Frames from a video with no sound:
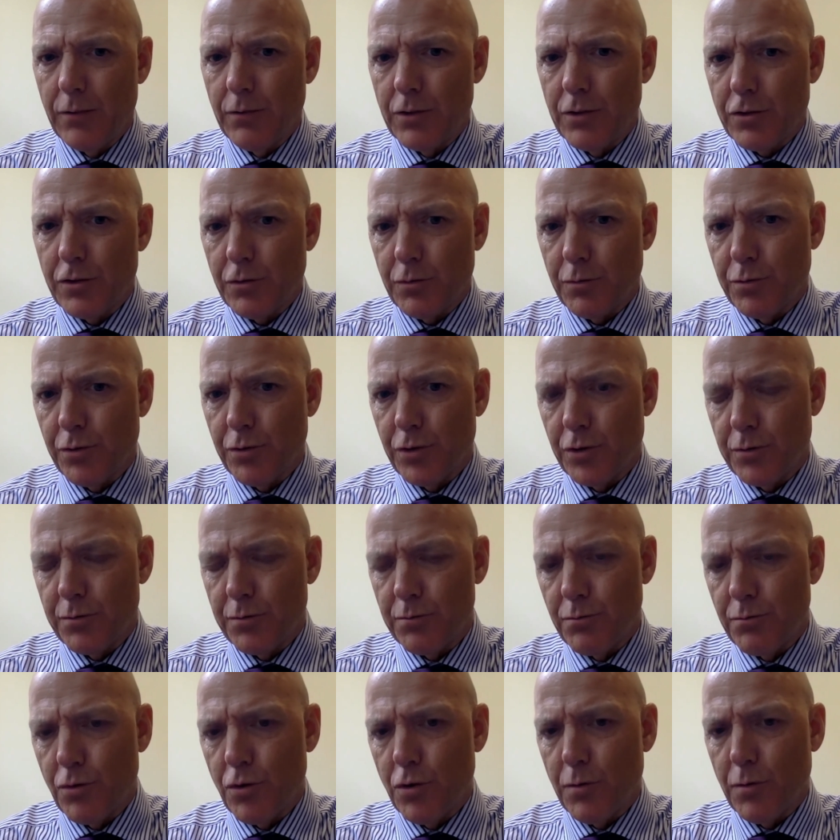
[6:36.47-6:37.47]
which will
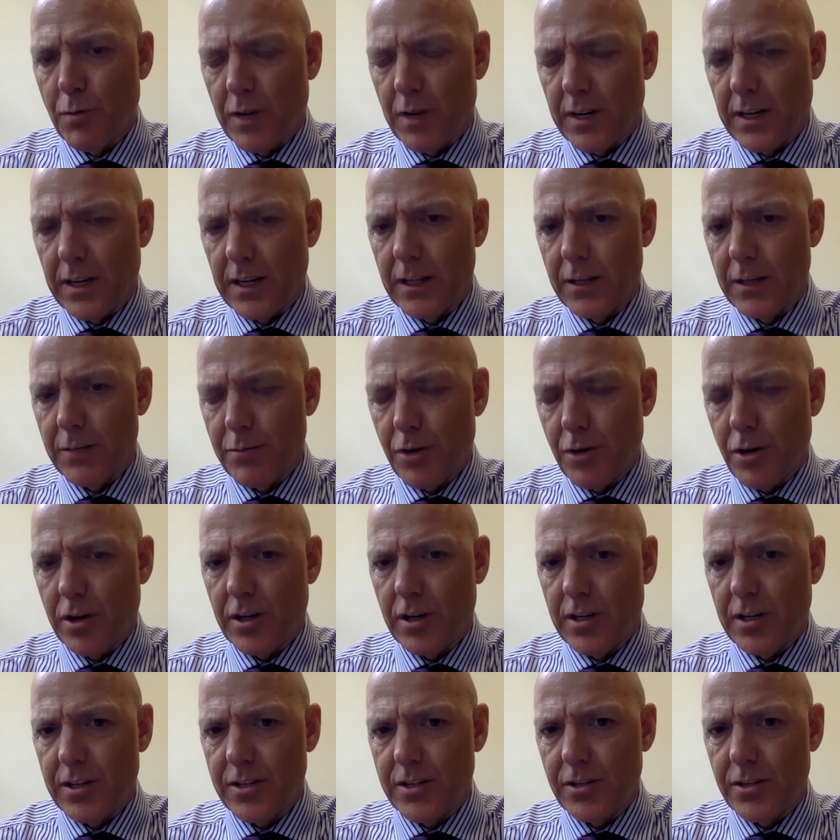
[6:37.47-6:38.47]
put more money in the
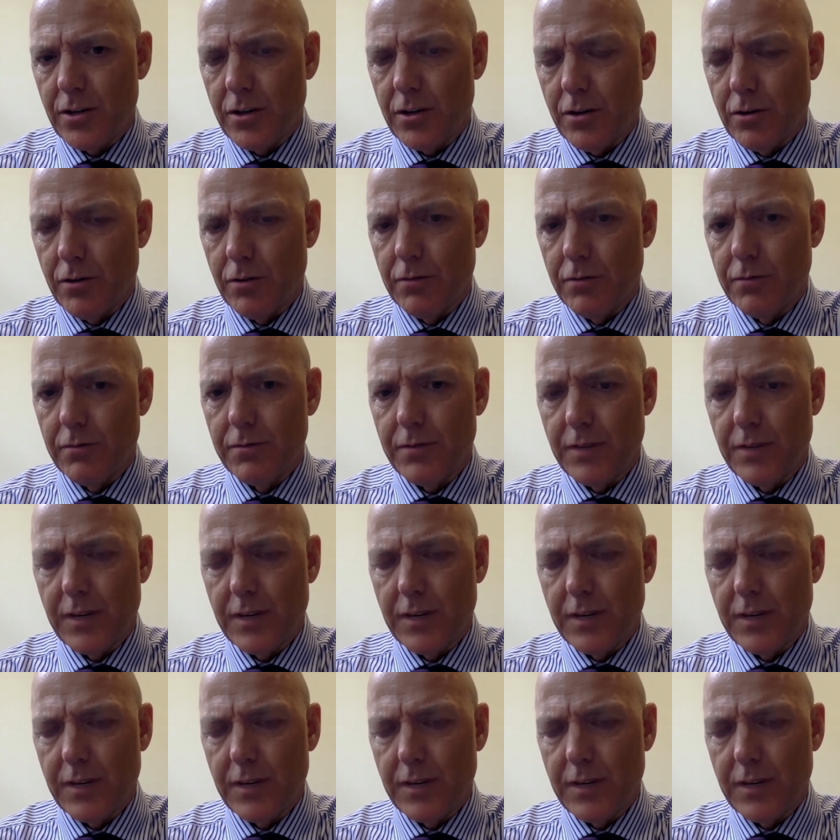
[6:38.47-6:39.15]
pockets of